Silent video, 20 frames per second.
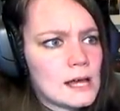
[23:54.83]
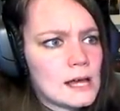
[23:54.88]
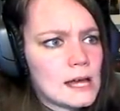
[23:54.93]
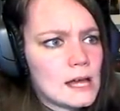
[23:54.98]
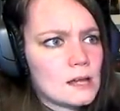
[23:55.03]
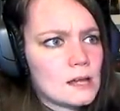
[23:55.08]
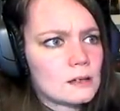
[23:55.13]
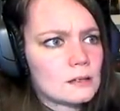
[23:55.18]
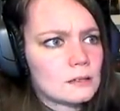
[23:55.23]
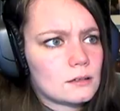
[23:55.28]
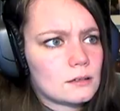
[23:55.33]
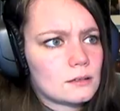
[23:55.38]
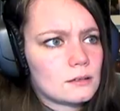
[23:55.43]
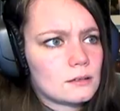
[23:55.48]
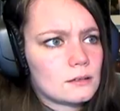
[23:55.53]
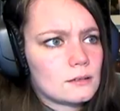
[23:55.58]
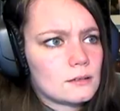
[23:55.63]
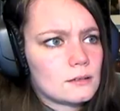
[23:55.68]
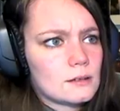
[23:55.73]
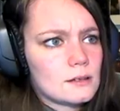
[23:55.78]
Hi.
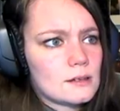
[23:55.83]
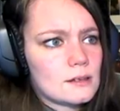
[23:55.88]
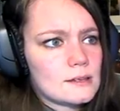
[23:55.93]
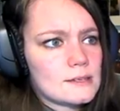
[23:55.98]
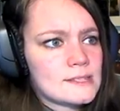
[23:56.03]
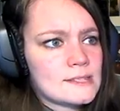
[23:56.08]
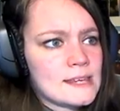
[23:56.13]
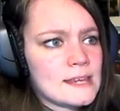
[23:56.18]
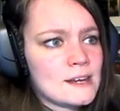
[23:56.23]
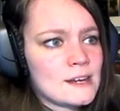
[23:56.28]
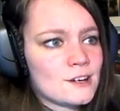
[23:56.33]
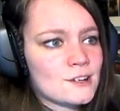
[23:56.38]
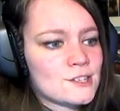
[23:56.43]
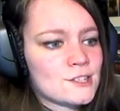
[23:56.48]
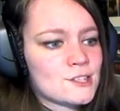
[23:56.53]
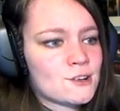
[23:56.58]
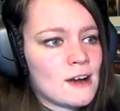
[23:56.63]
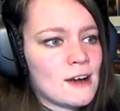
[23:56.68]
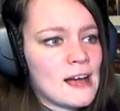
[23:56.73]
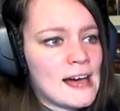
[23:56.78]
Senior
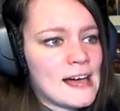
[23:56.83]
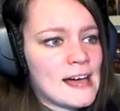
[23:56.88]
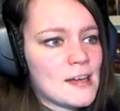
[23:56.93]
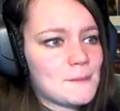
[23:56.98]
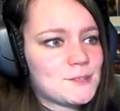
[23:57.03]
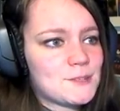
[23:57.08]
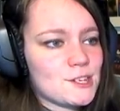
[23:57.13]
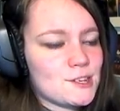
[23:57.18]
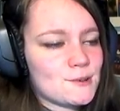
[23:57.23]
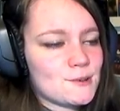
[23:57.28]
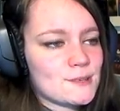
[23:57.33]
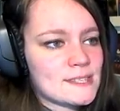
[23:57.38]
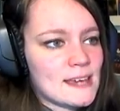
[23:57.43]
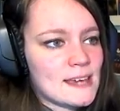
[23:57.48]
scribe, do you